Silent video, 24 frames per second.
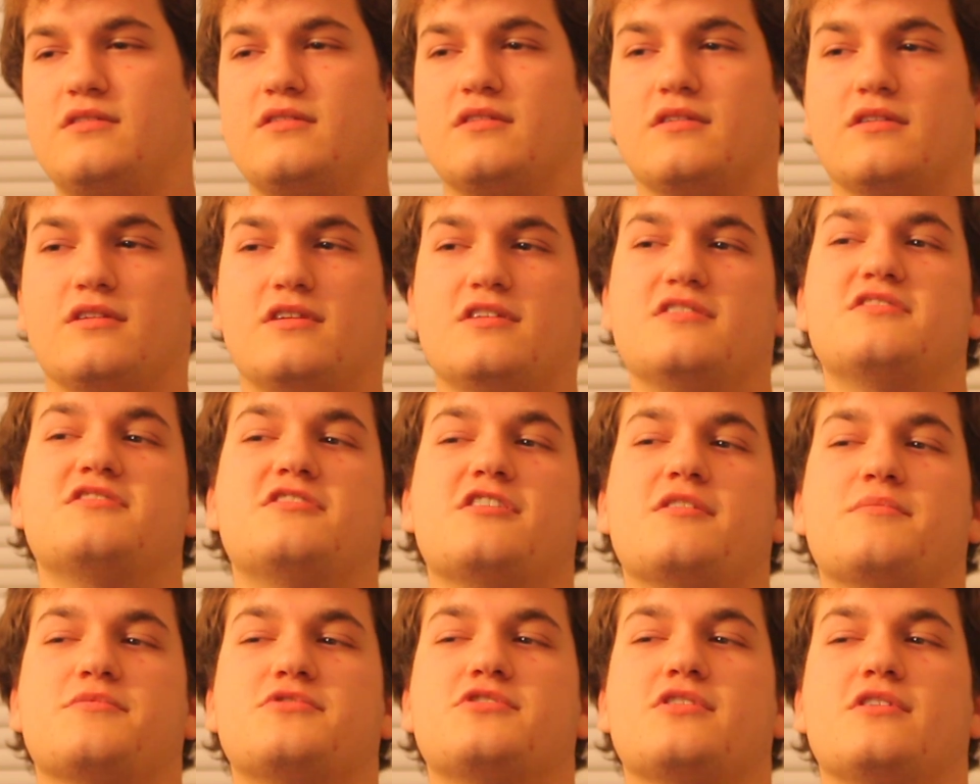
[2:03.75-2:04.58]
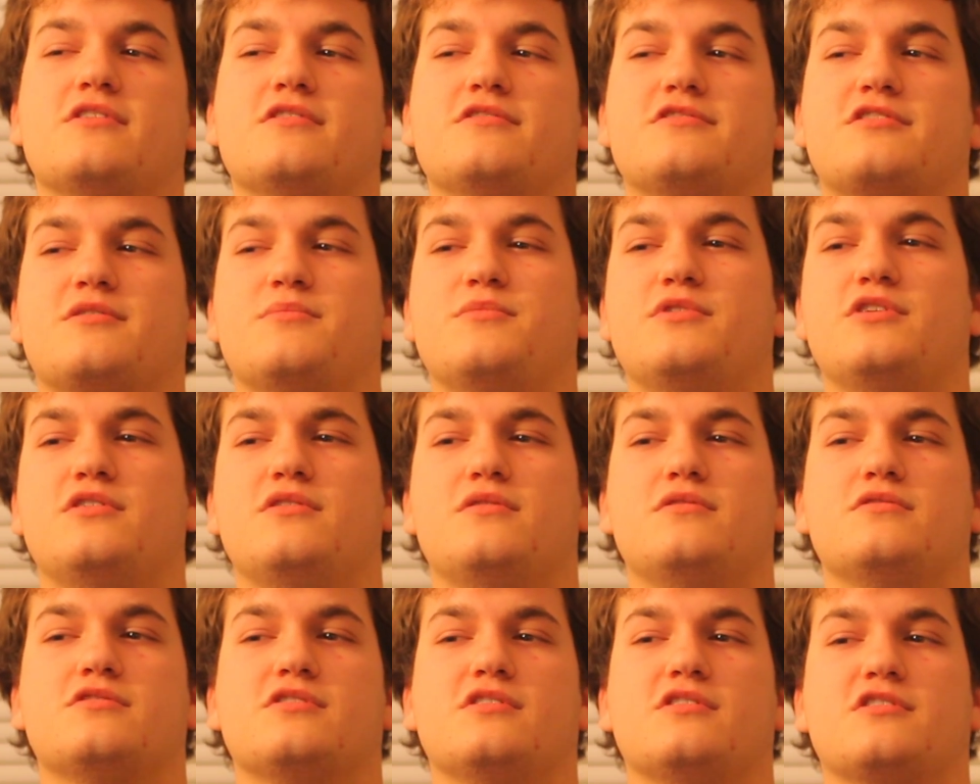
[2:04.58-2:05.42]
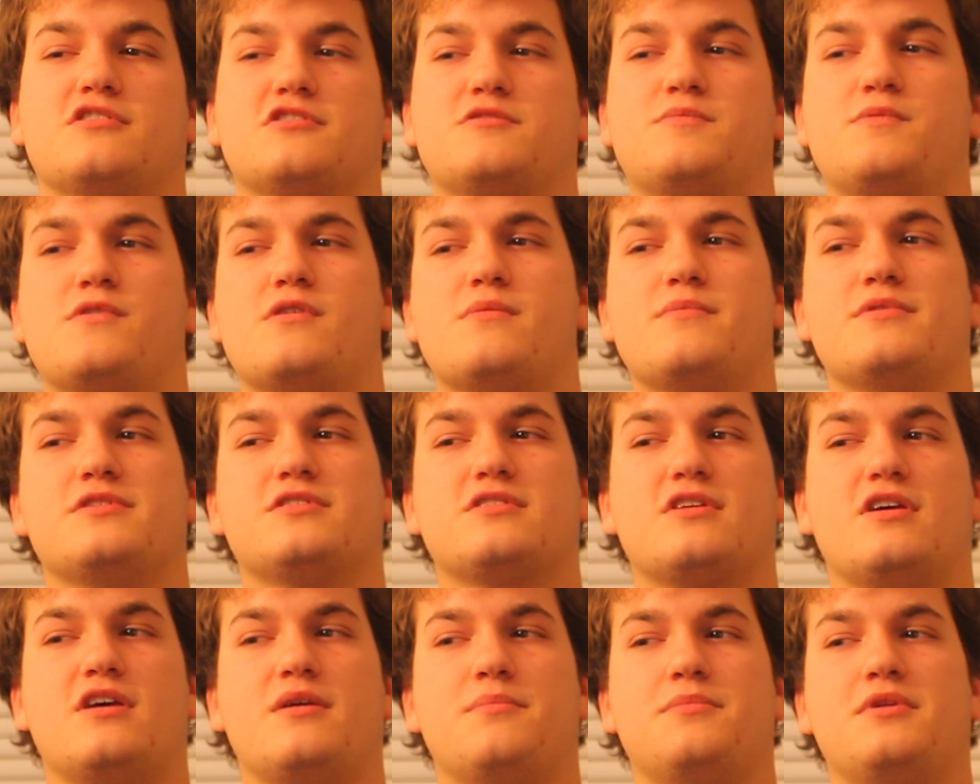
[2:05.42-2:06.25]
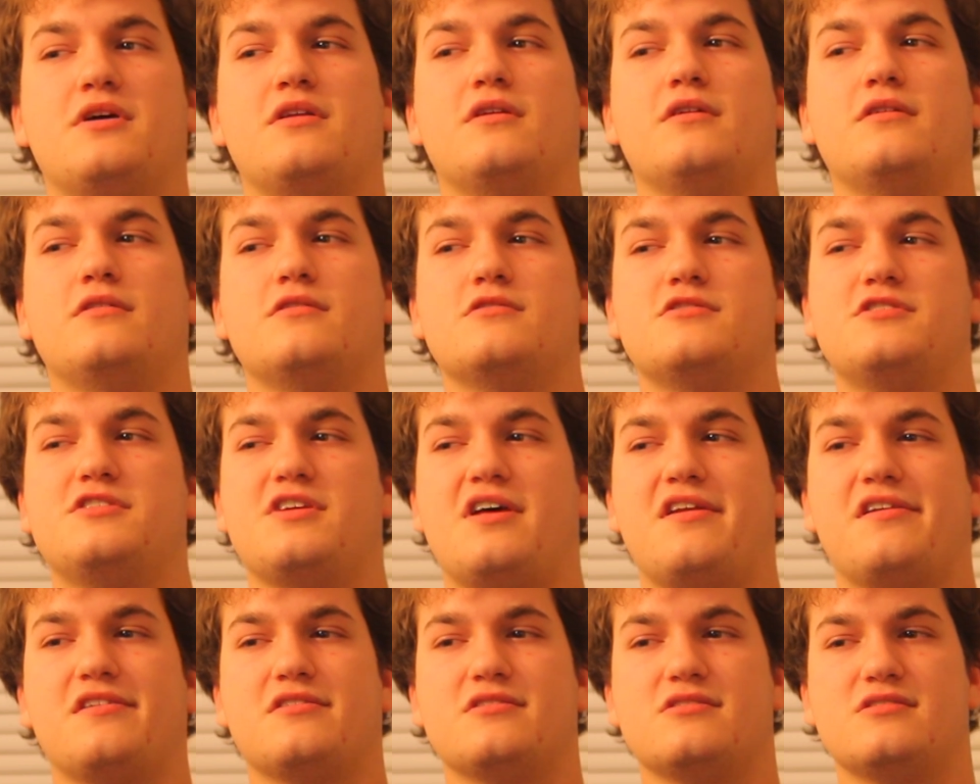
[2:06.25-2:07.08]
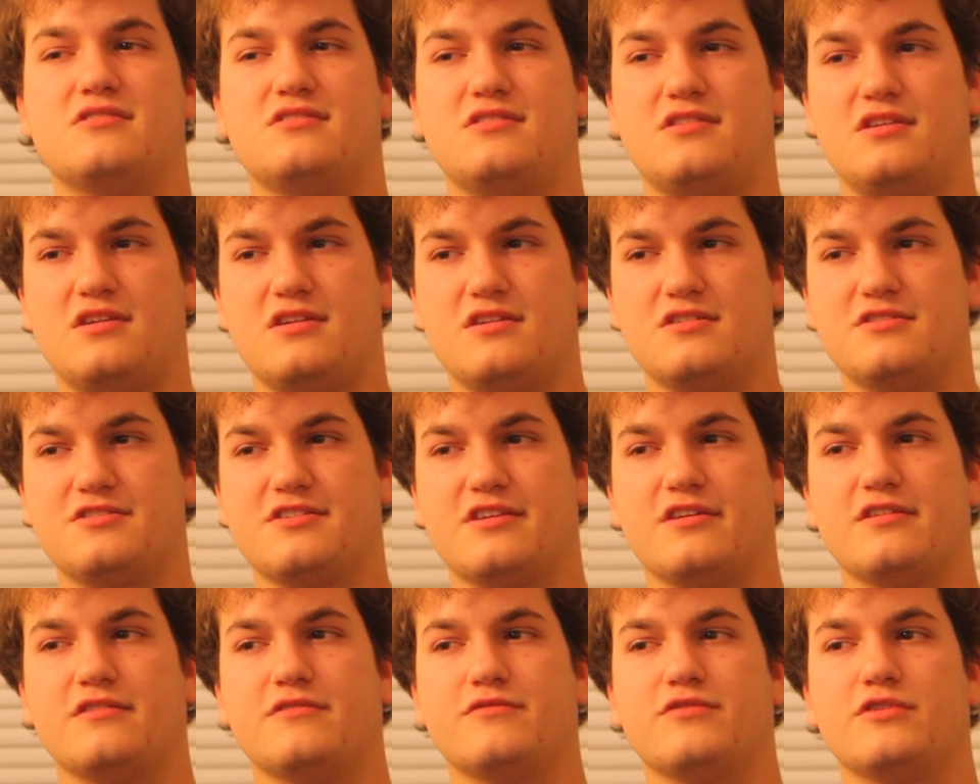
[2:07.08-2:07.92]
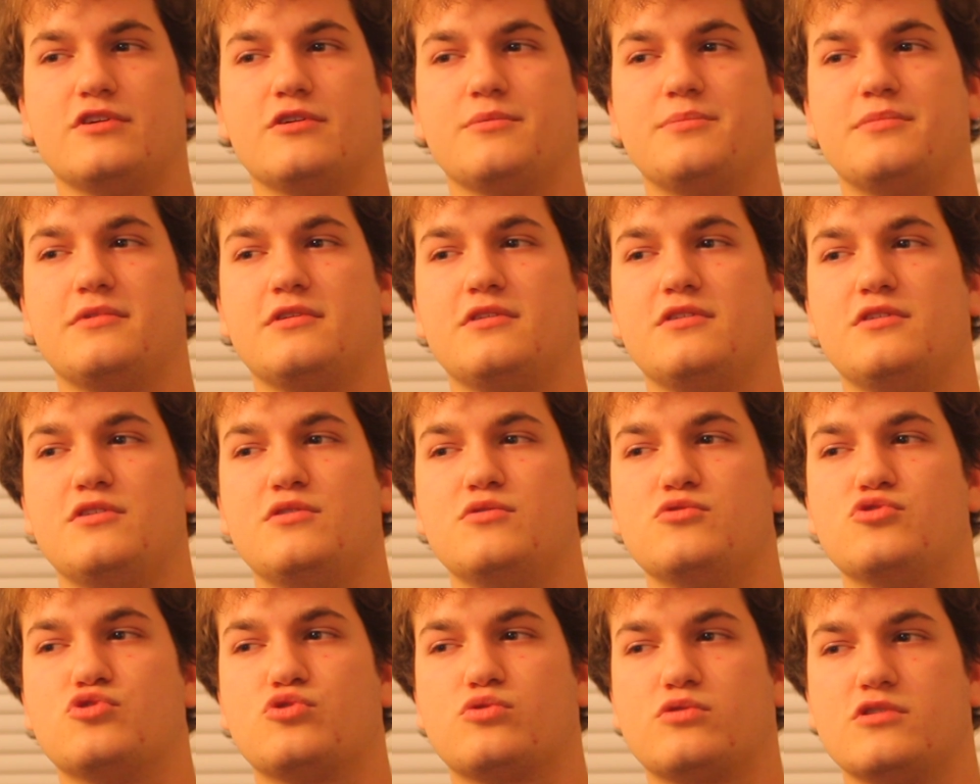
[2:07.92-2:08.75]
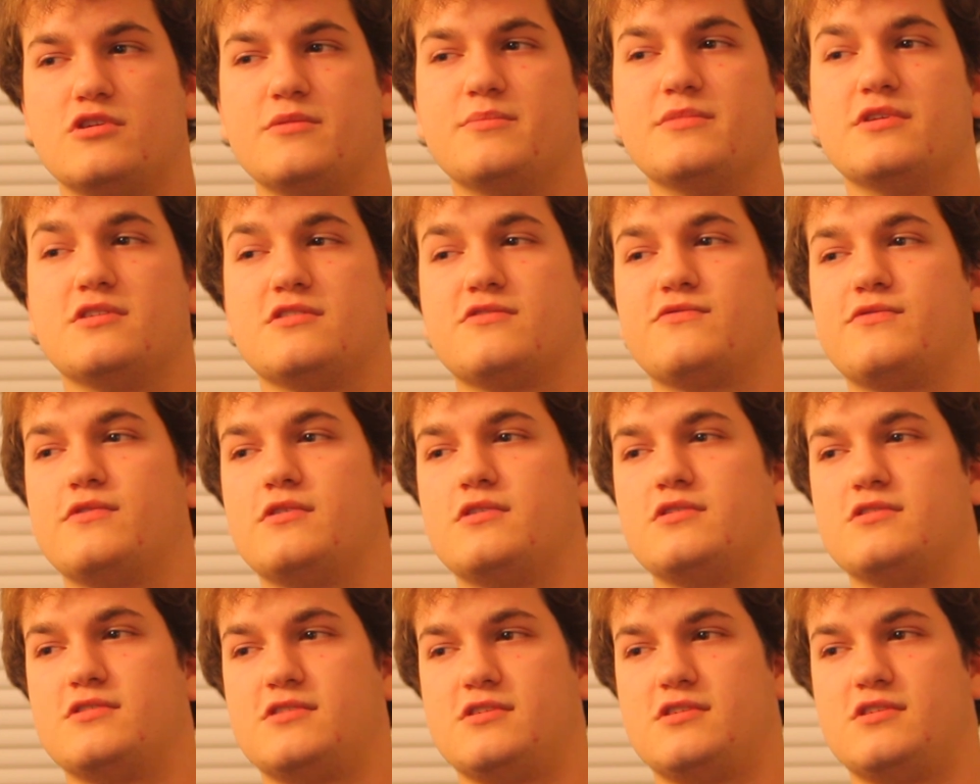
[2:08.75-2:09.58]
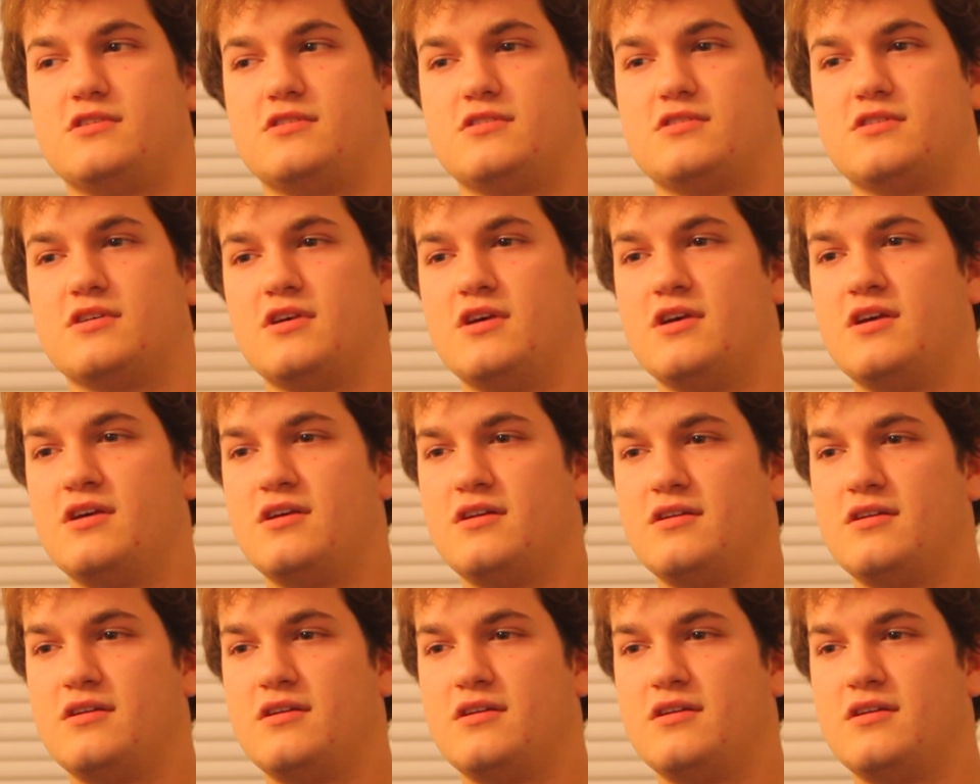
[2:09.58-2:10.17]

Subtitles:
These stem cells can be used in experiments aimed at understanding disease and developing new treatments for disease.